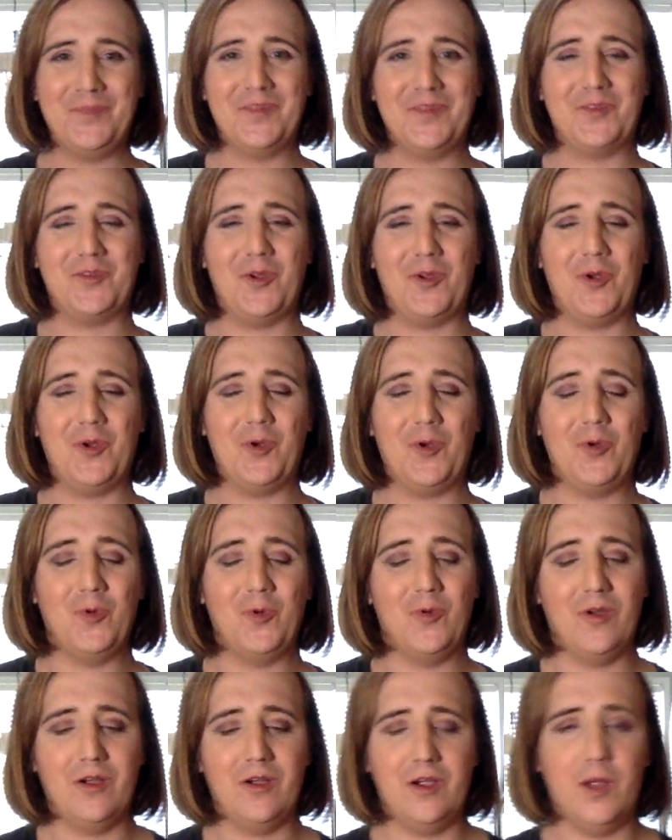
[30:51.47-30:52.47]
So
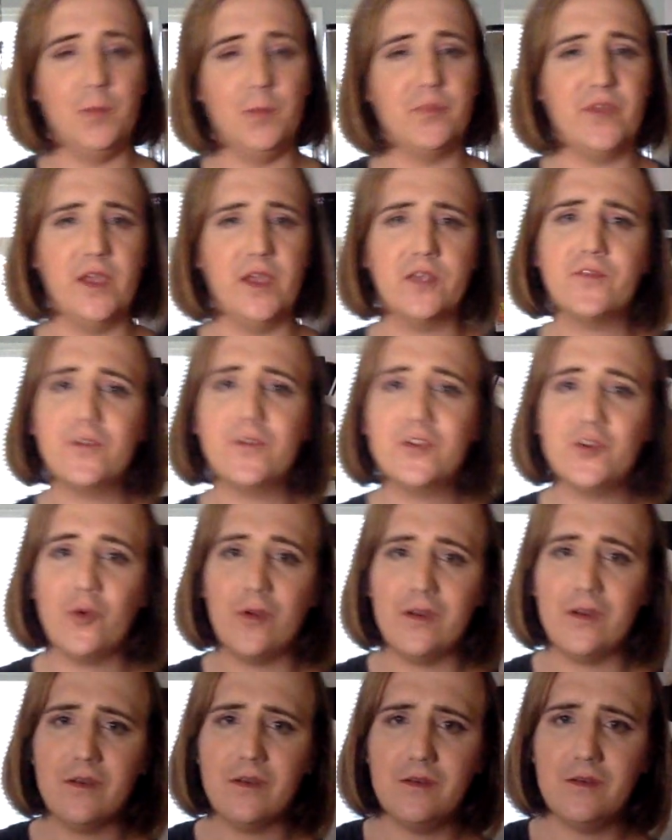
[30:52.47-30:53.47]
thanks for
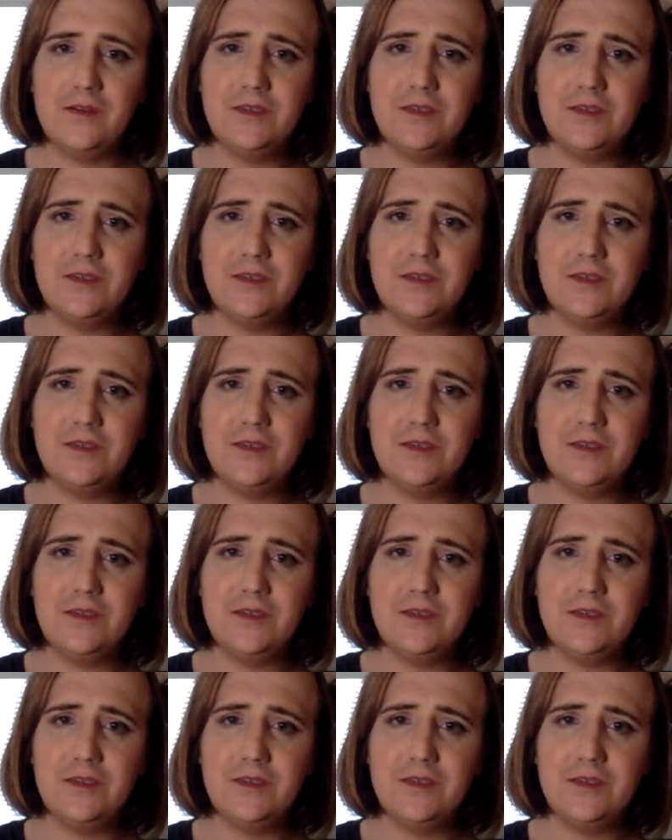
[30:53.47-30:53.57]
joining,